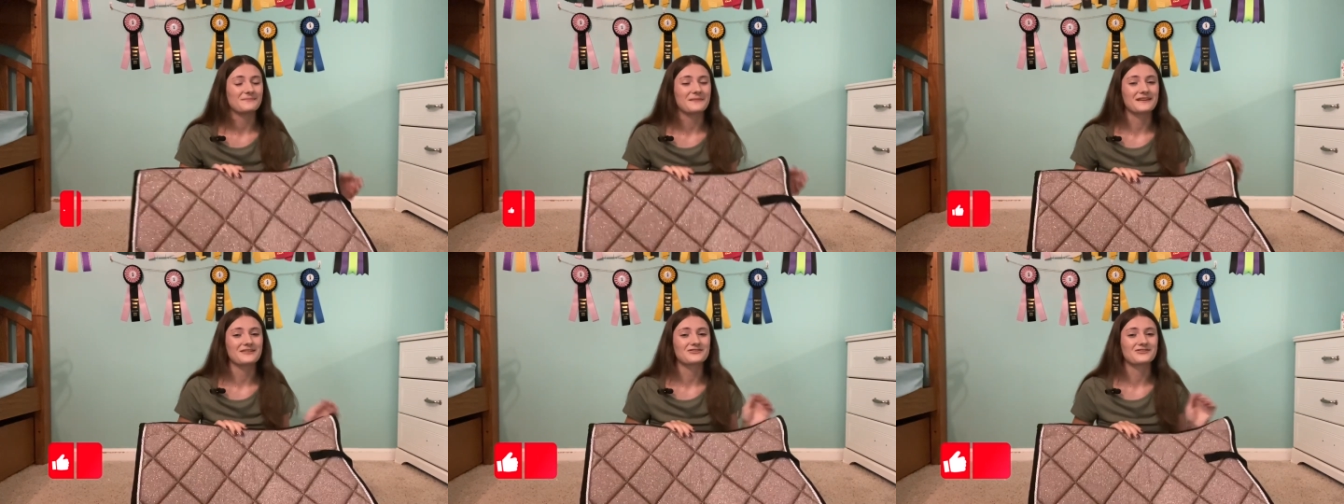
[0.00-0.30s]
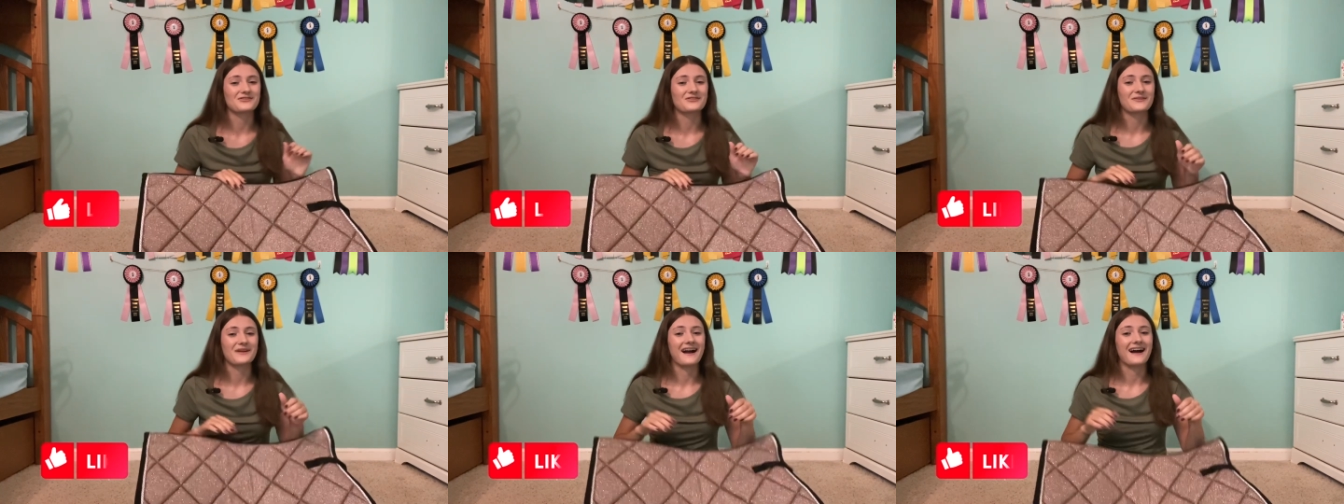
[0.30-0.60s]
Make
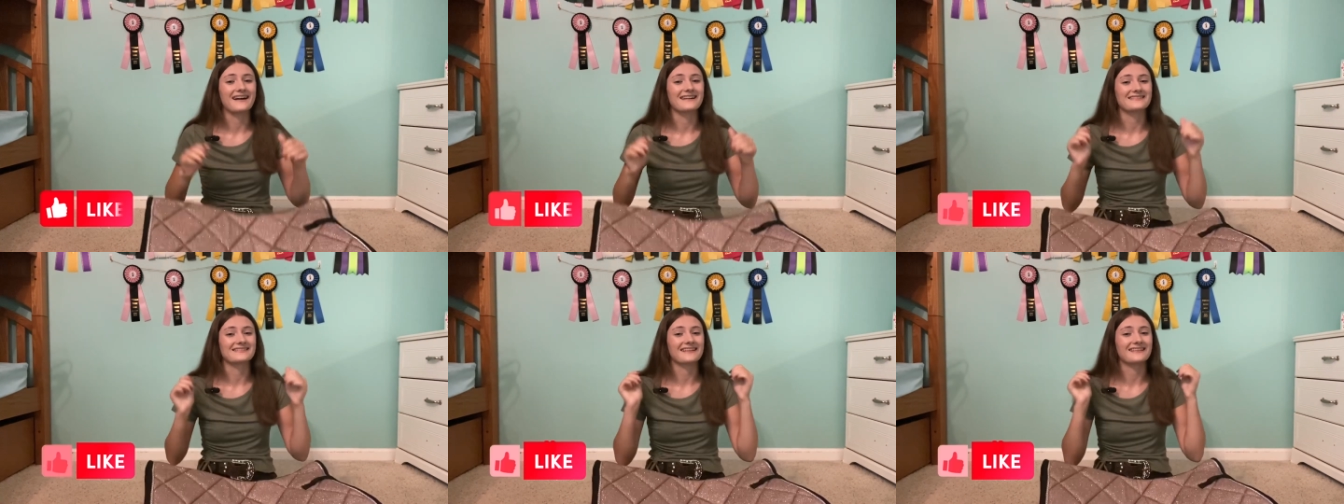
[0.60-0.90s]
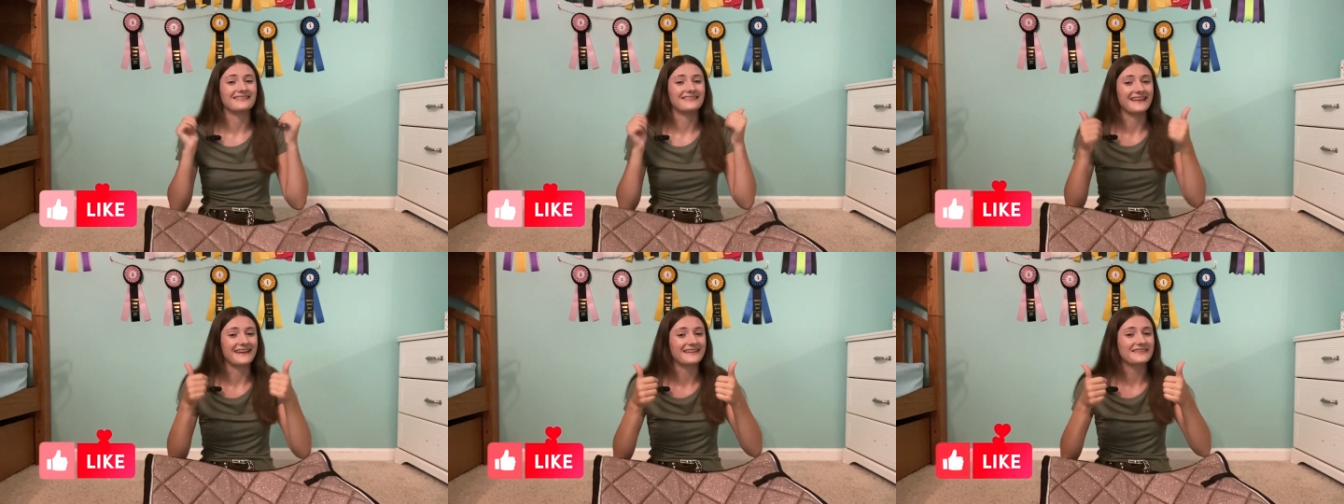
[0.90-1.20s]
sure you guys
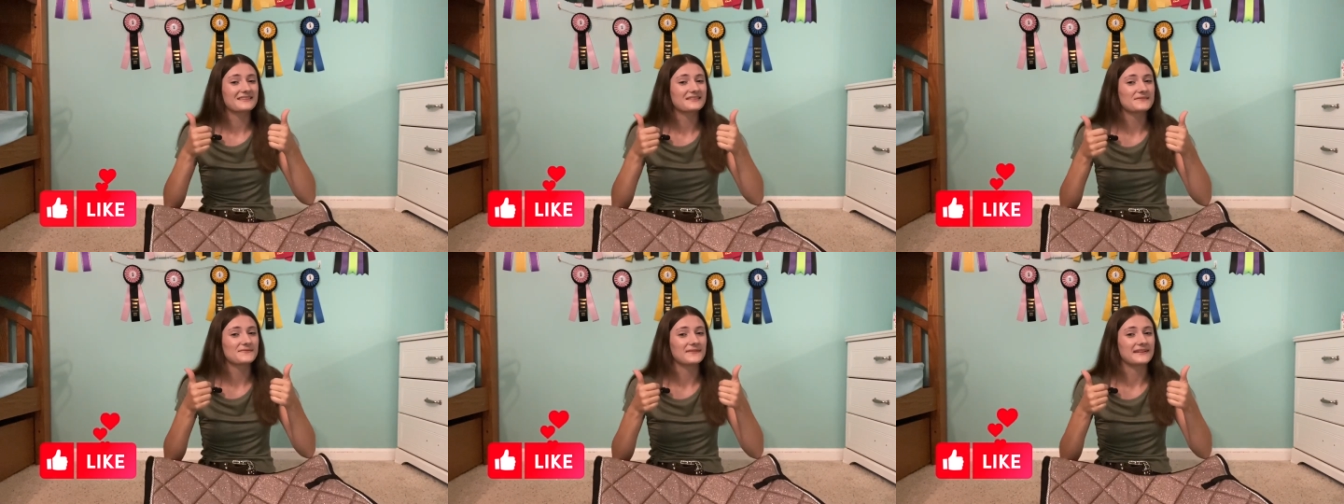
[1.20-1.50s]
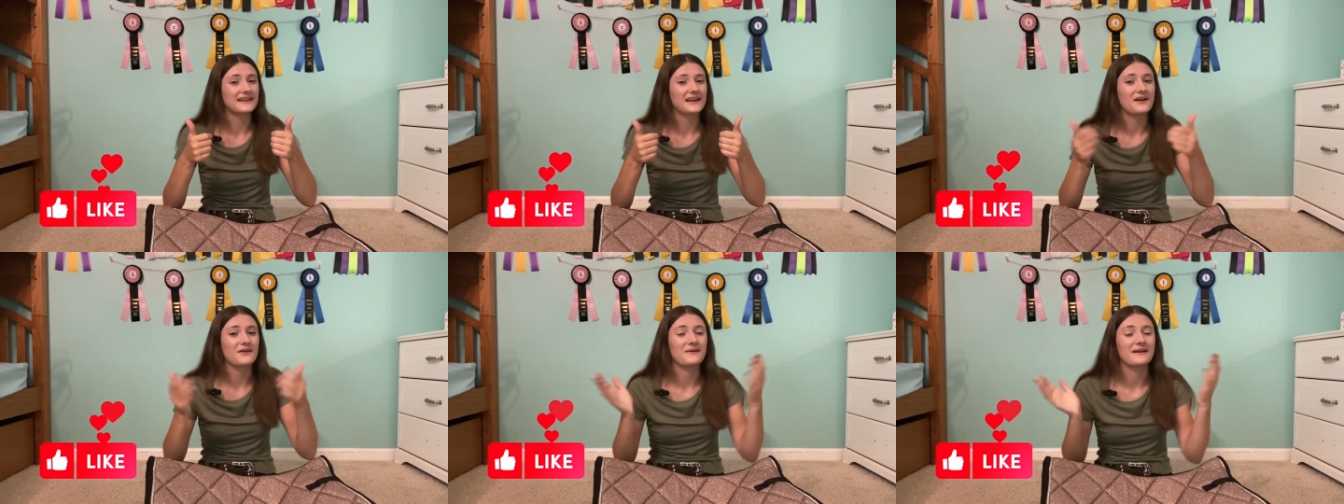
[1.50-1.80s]
like this
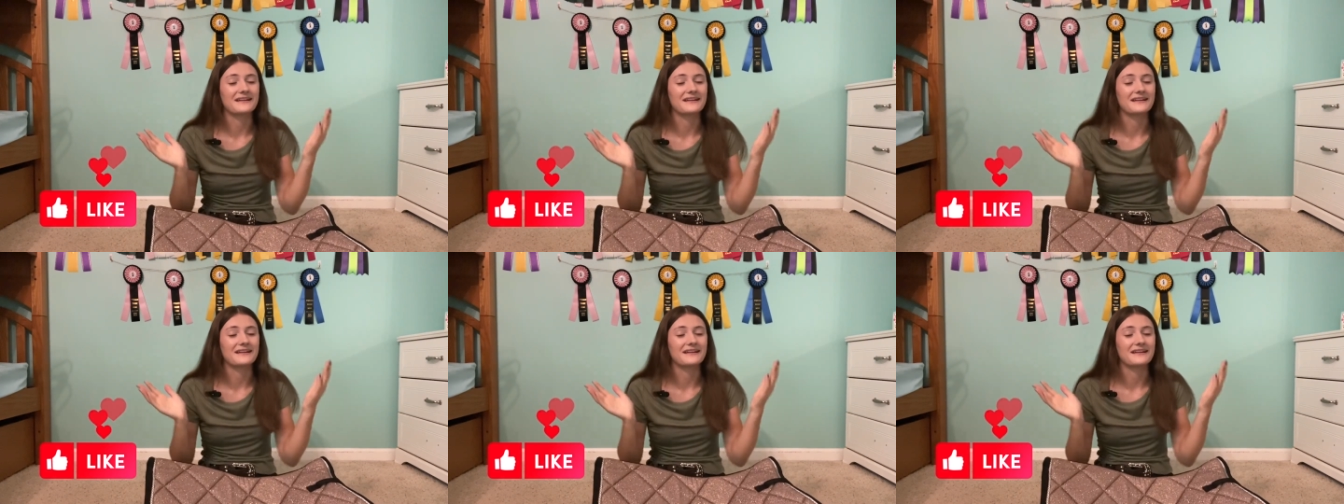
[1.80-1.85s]
video.